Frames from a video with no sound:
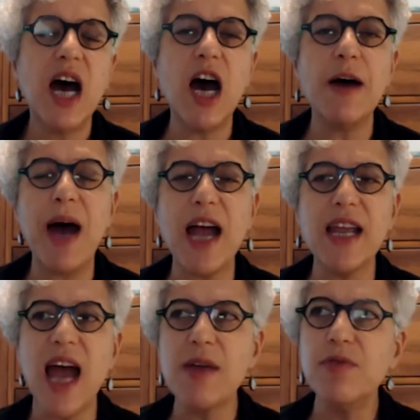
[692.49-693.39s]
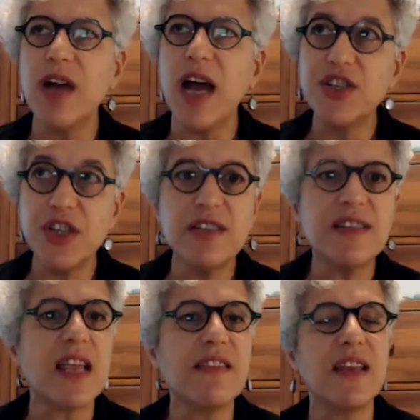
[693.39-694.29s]
Um, I, I, will. I should
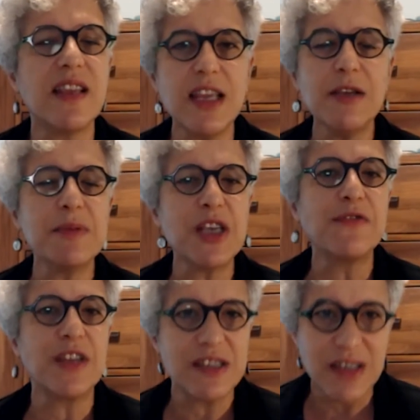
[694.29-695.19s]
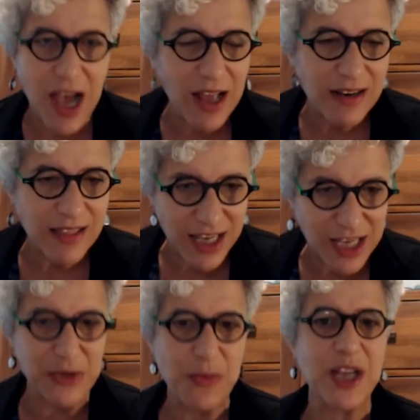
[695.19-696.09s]
say that he himself does not think
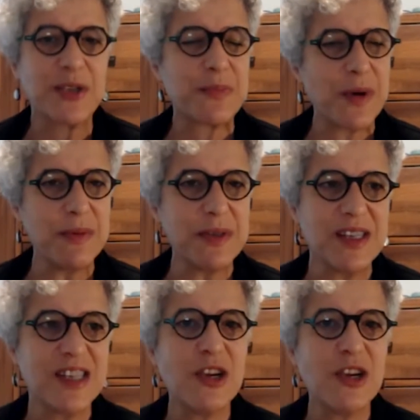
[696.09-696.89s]
he's a white supremacist.